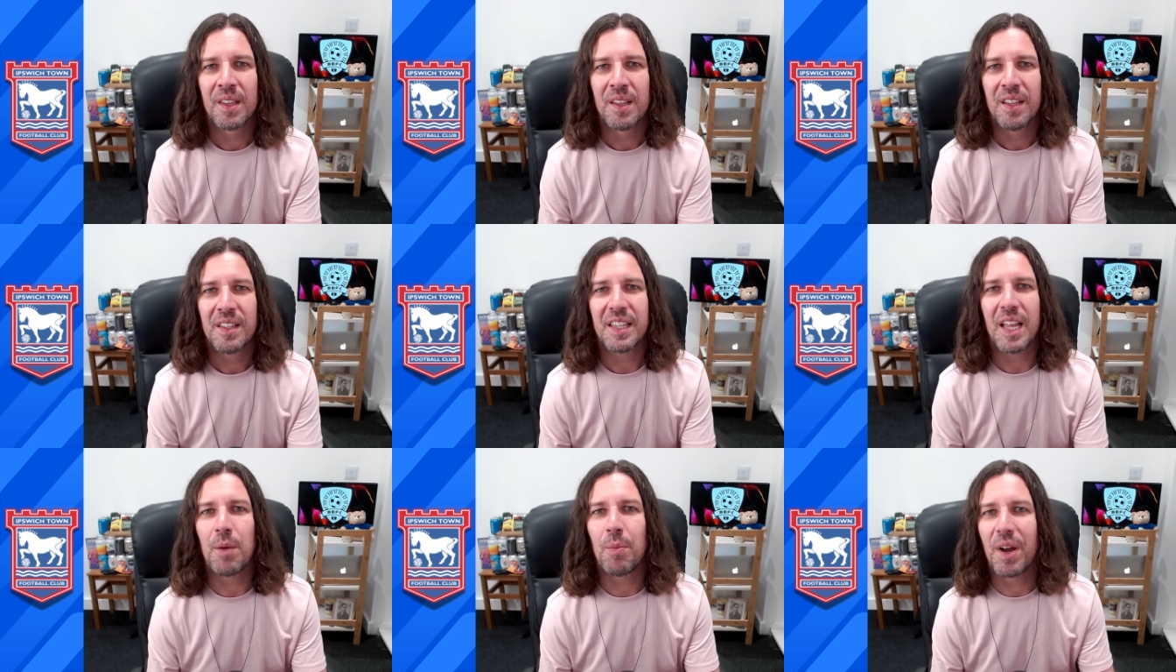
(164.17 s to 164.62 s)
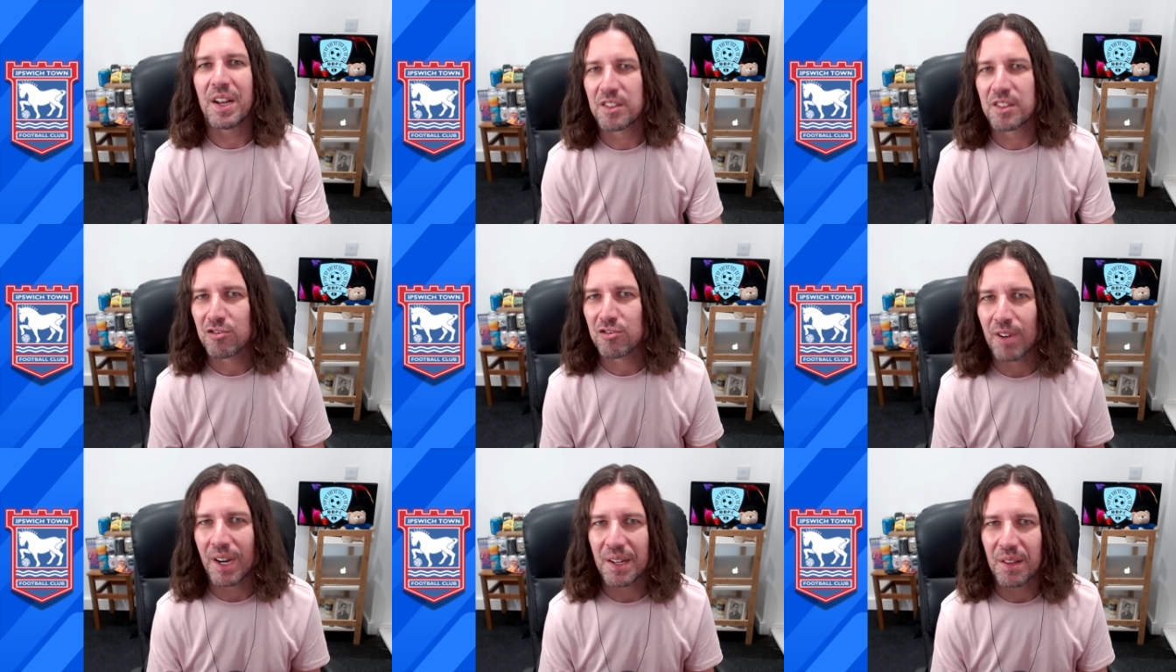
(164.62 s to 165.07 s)
they went
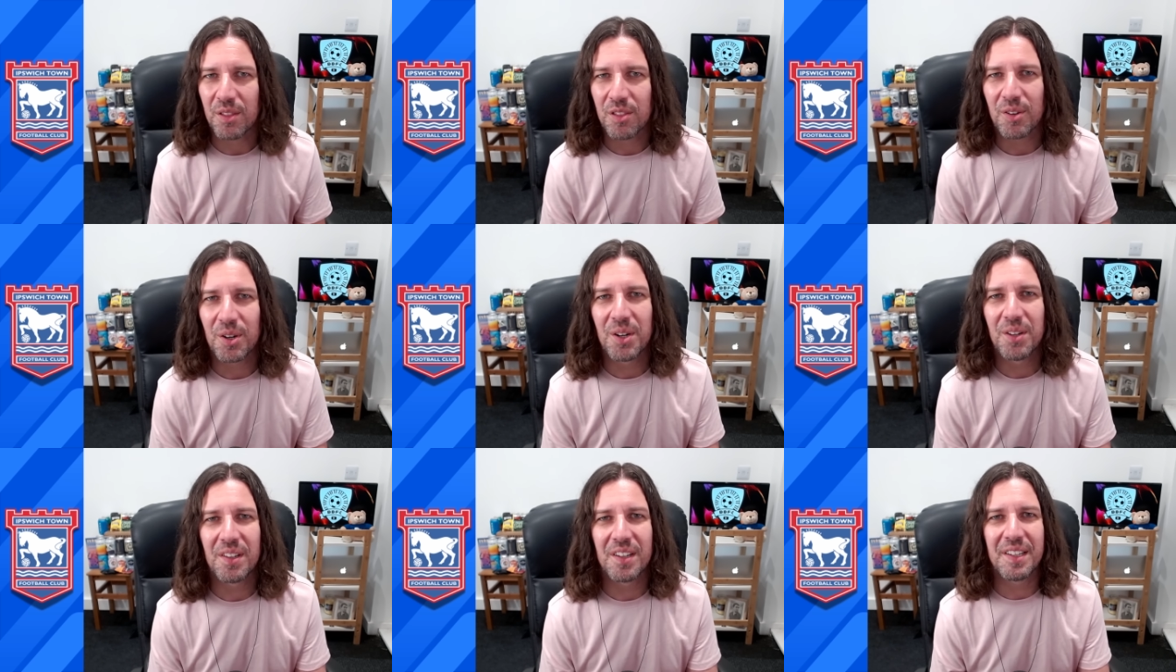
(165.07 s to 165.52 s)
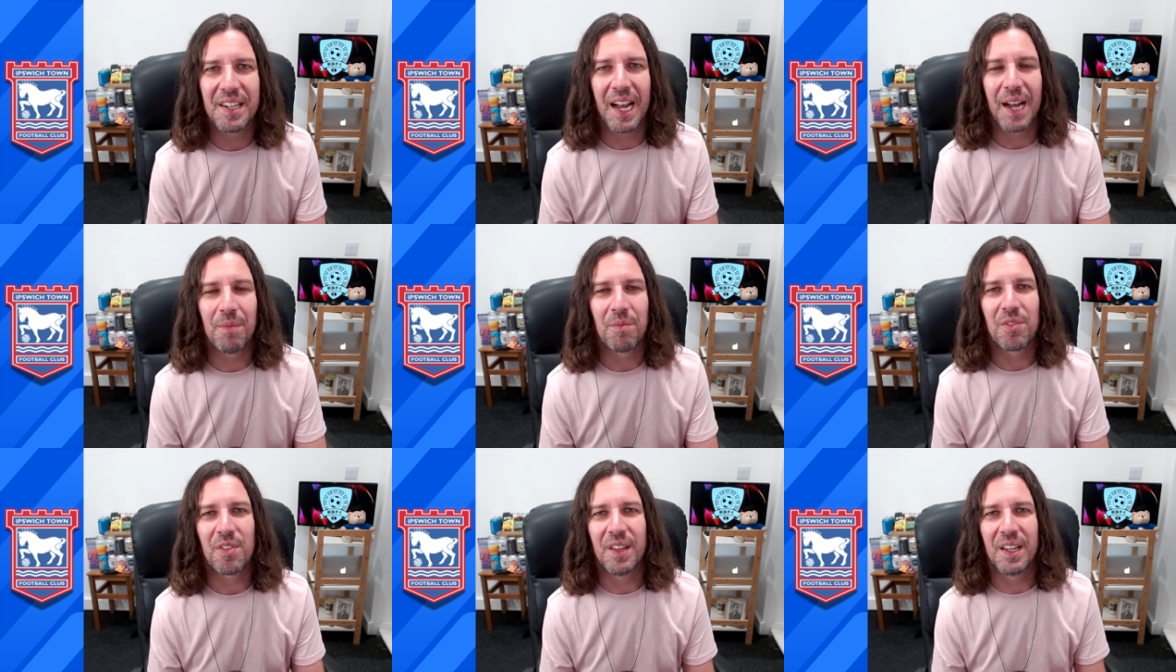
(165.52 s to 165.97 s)
straight through the
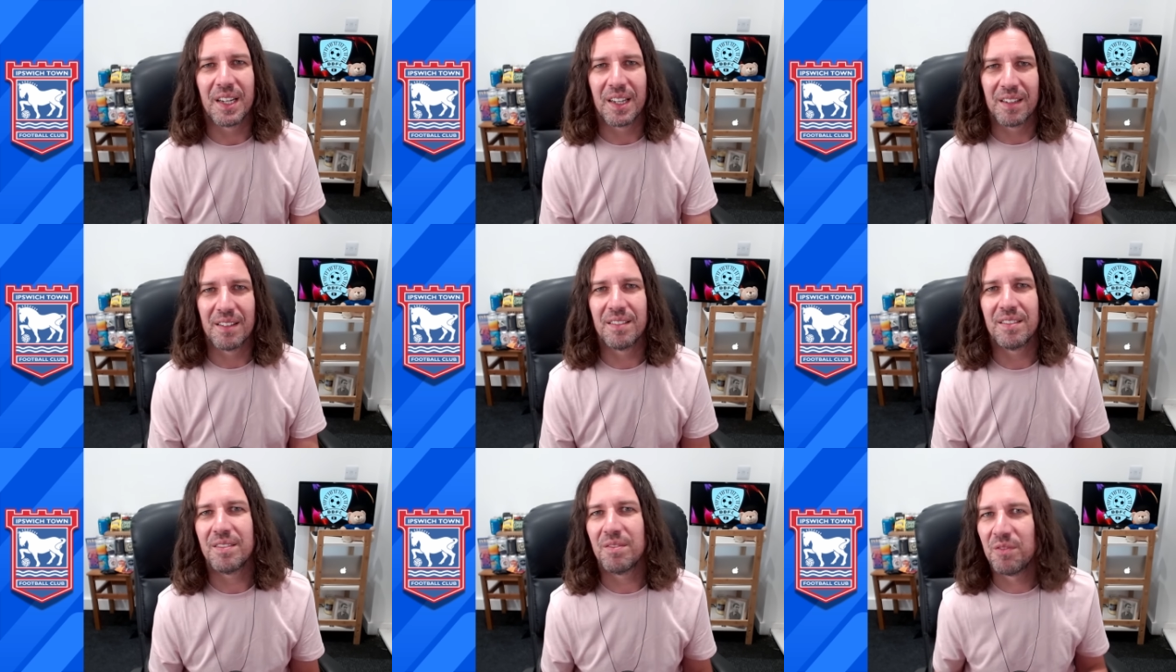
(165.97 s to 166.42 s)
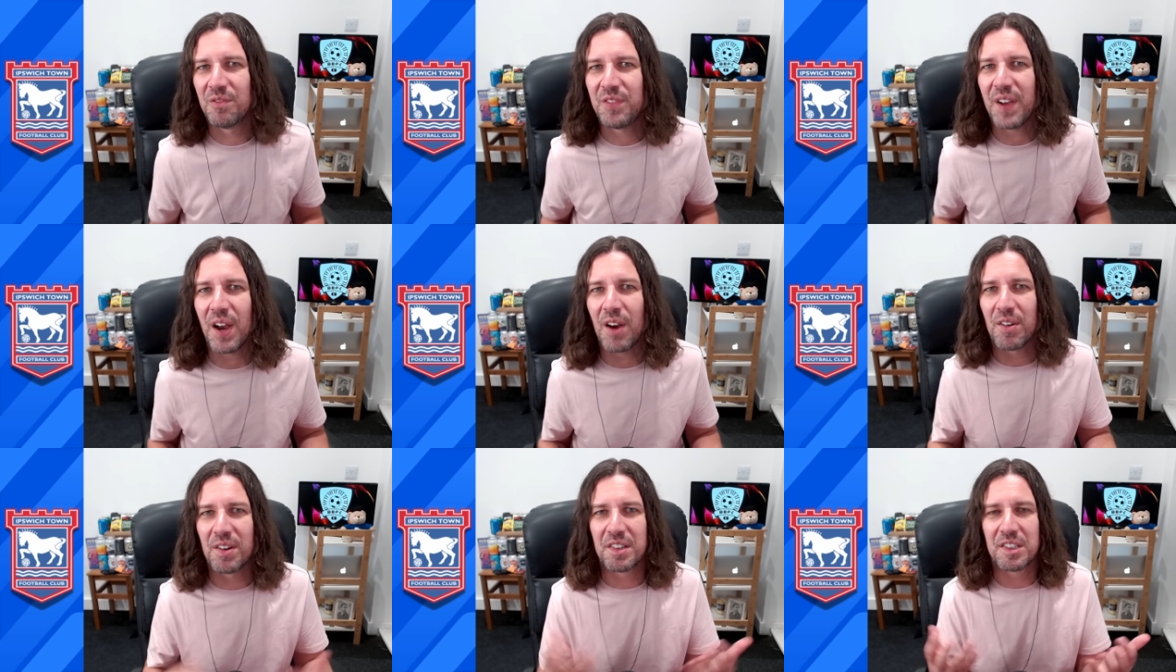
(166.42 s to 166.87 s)
damn thing and
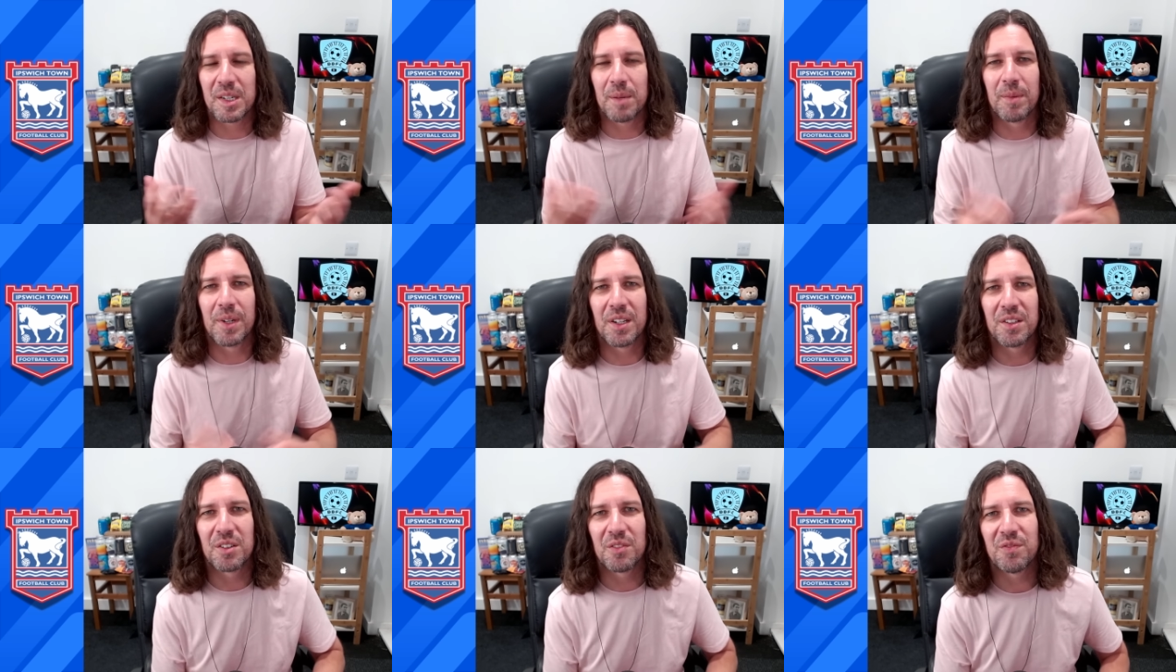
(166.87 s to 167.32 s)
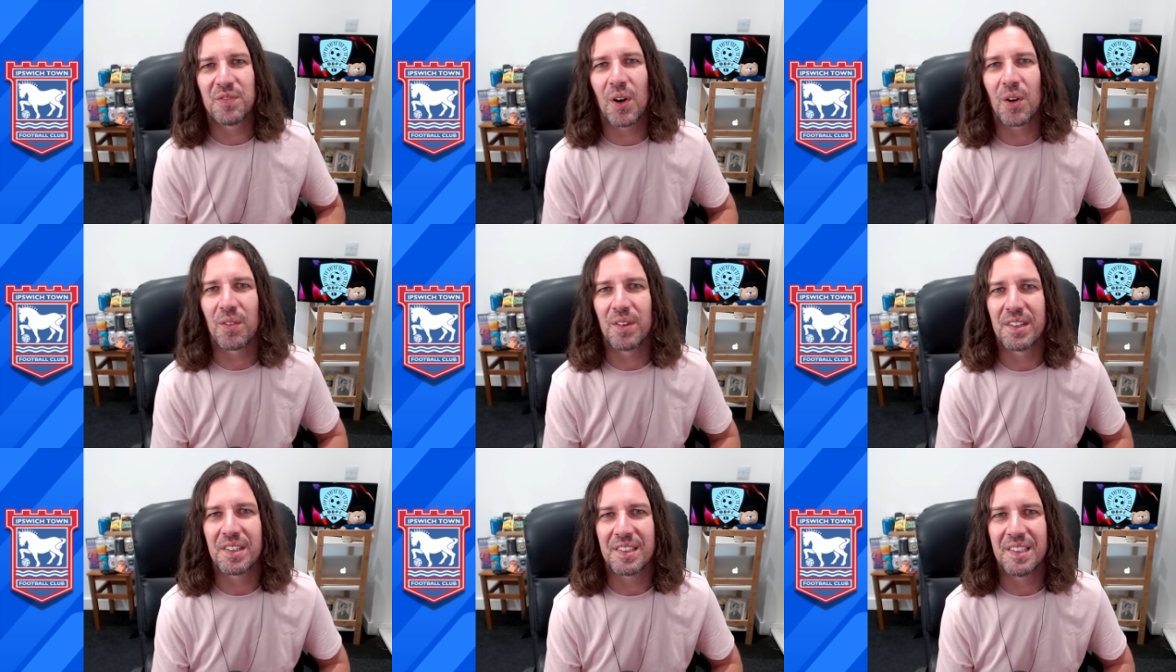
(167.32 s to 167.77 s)
very similar to
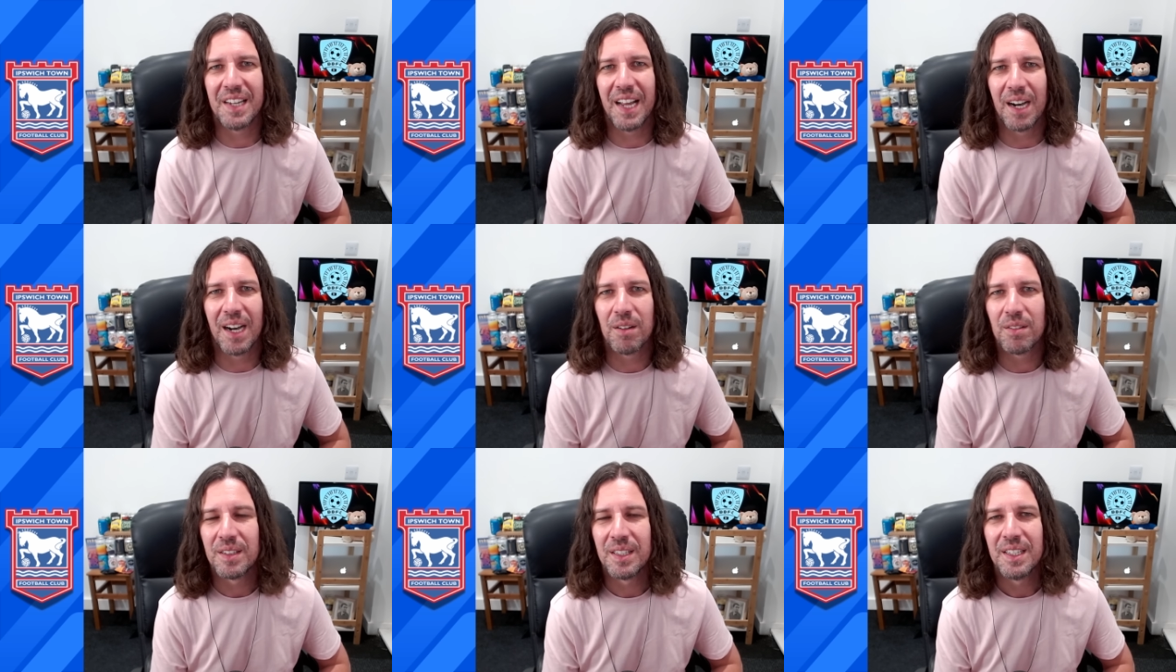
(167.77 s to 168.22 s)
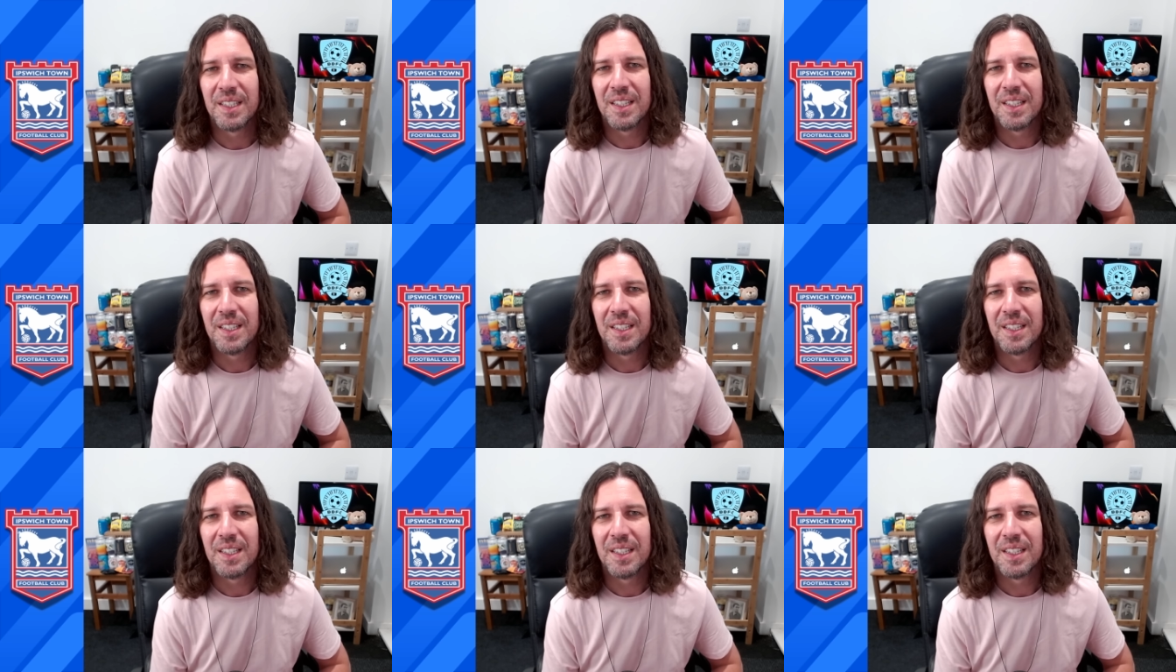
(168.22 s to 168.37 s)
Forest now.